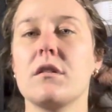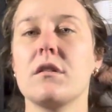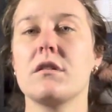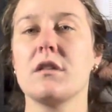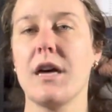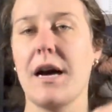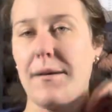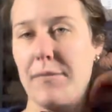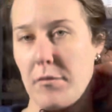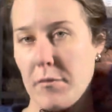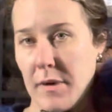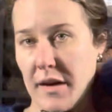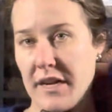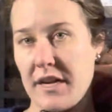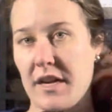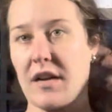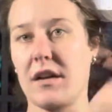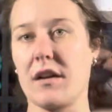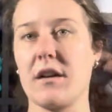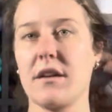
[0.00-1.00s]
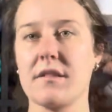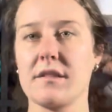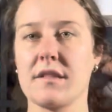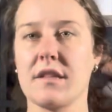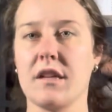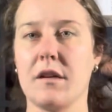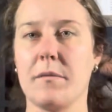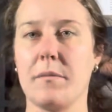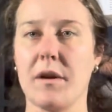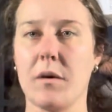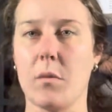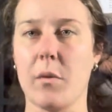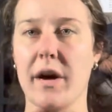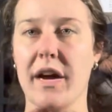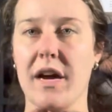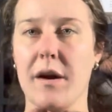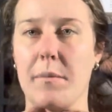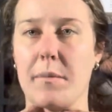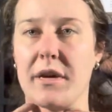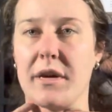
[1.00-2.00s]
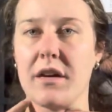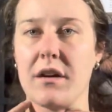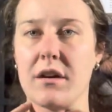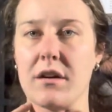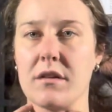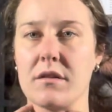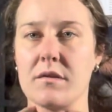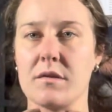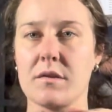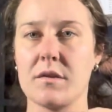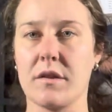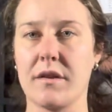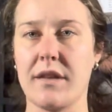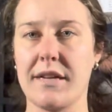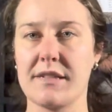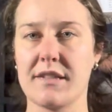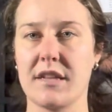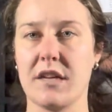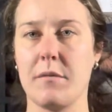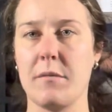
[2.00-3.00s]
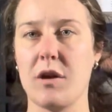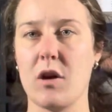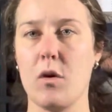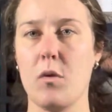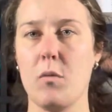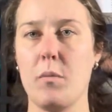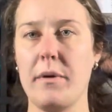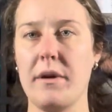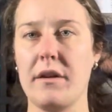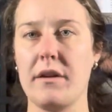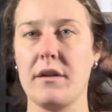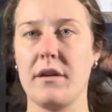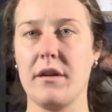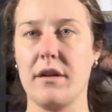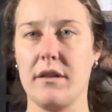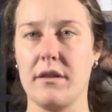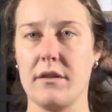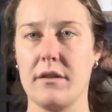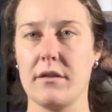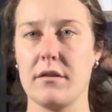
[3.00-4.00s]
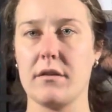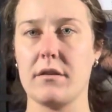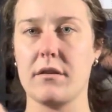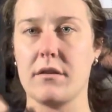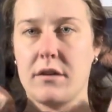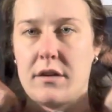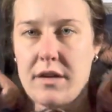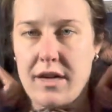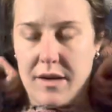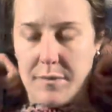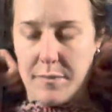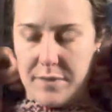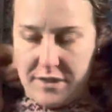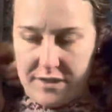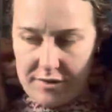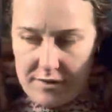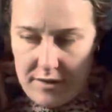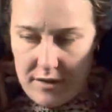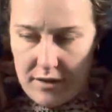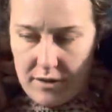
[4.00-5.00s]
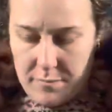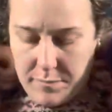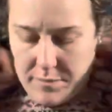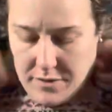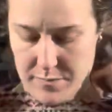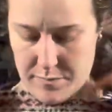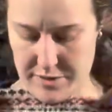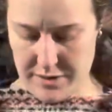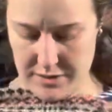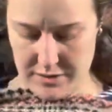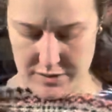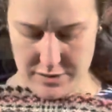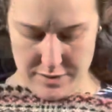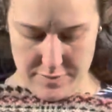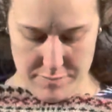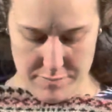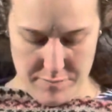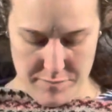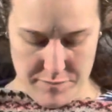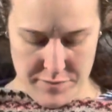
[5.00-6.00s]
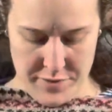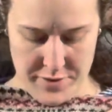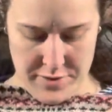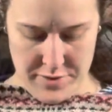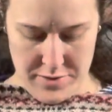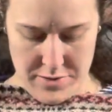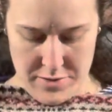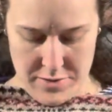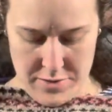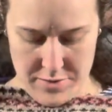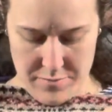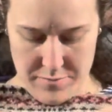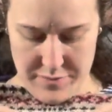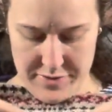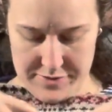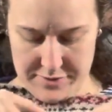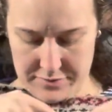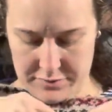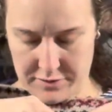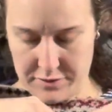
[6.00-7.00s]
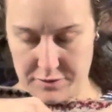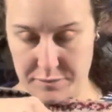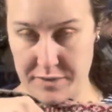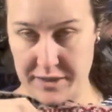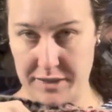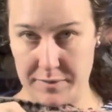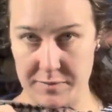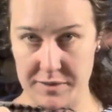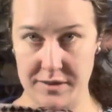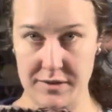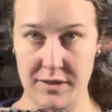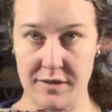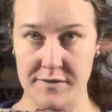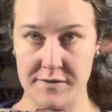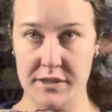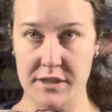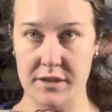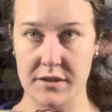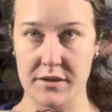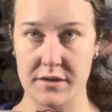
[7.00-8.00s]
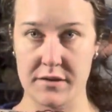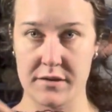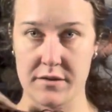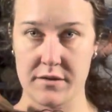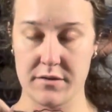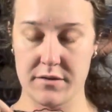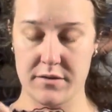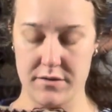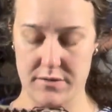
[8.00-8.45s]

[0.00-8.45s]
top of my neck is gonna be way up here, so that's gonna be open, and the neckband's gonna be picked up. Basically, you pick up these live stitches,